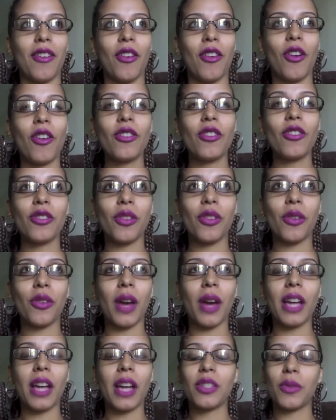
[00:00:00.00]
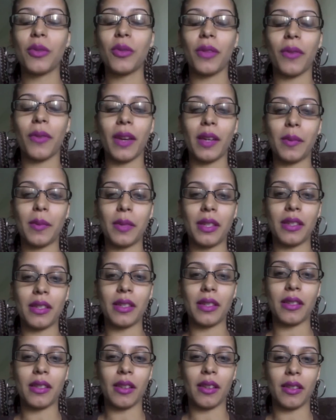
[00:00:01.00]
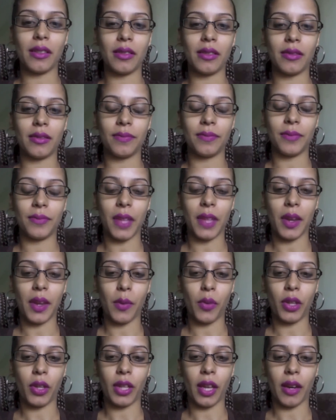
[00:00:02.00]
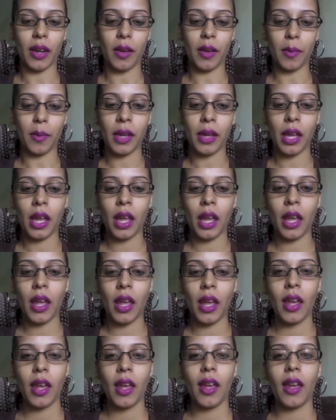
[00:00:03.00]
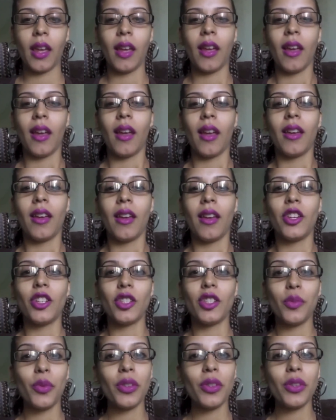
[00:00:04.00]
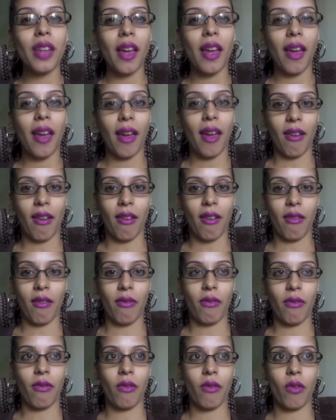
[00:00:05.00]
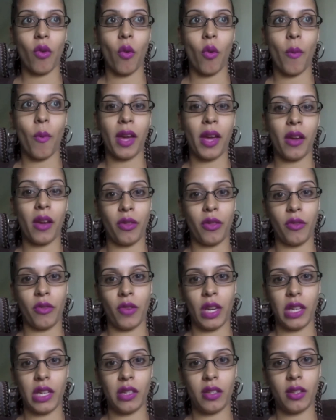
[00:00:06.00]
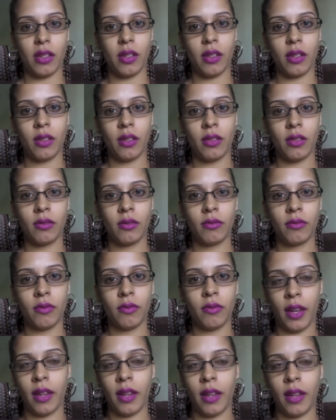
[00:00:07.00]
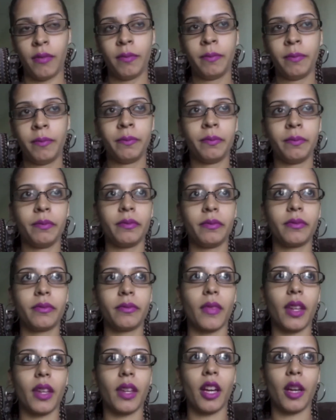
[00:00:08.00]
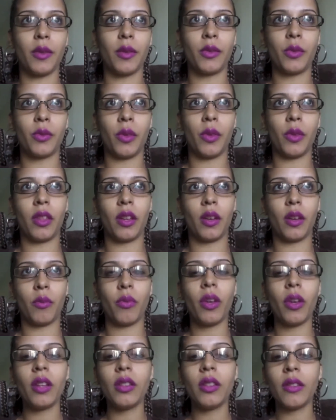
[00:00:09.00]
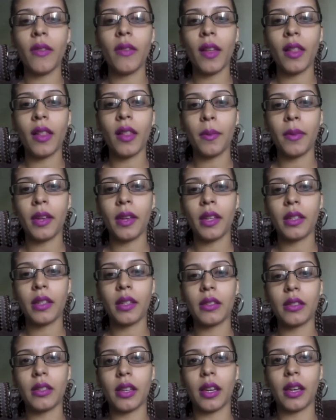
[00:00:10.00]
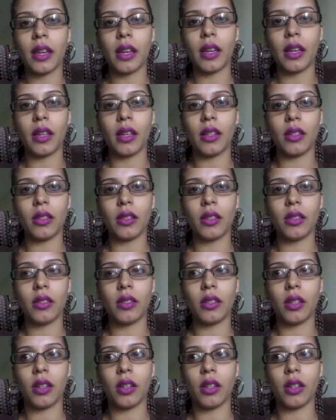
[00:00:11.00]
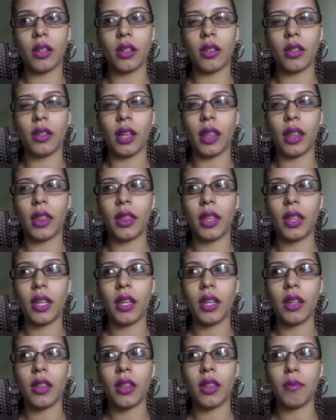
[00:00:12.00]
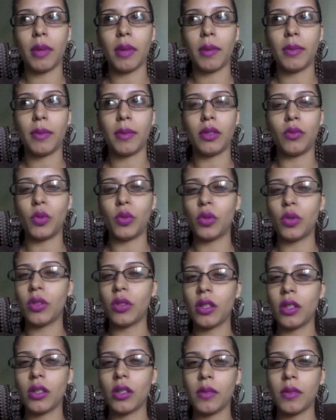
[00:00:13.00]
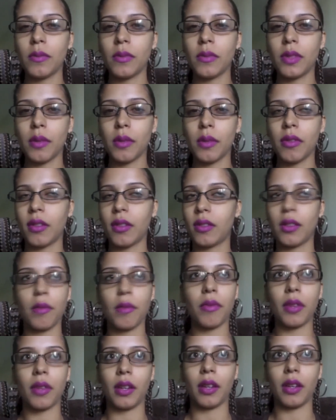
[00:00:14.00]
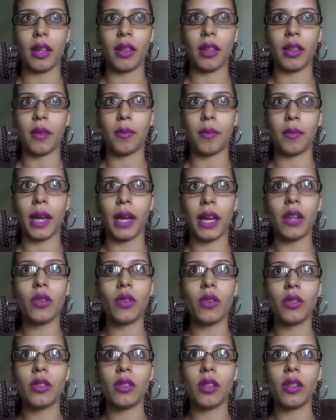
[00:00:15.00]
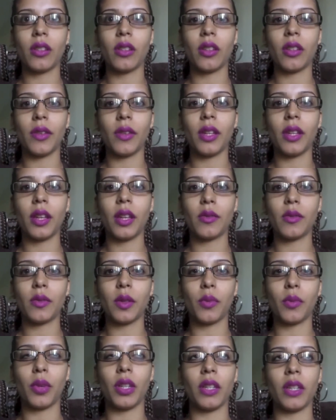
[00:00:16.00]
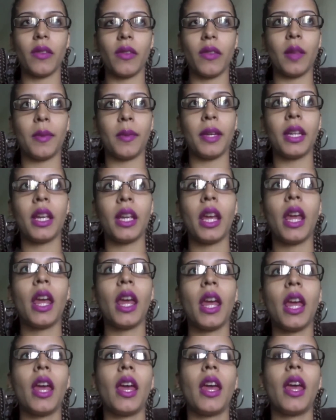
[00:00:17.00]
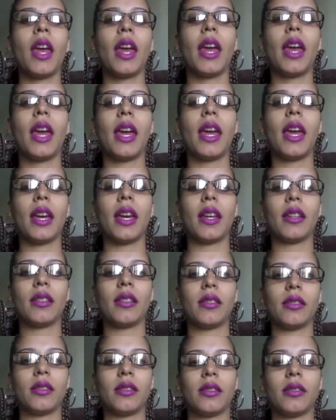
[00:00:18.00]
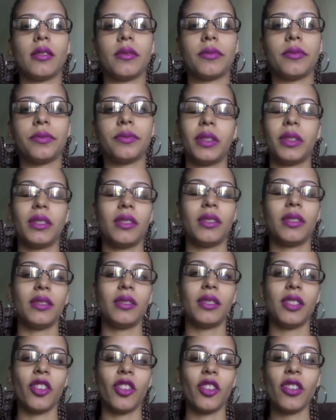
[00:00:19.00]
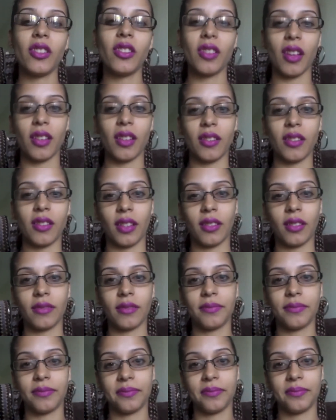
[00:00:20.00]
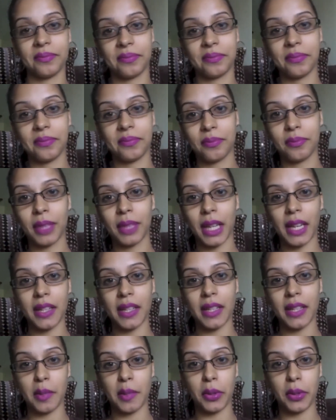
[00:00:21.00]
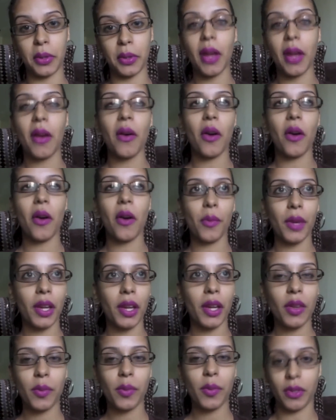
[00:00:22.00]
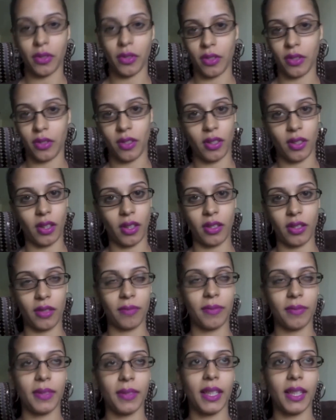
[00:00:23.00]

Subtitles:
Also, actually with the vitamins, now that I brought that up, you're supposed to have omega-3s, right? It helps with brain development and I think the baby's immune system, something like that. But I know it definitely helps with the brain development. And they're disgusting, plain and simple. Omega-3 pills are disgusting.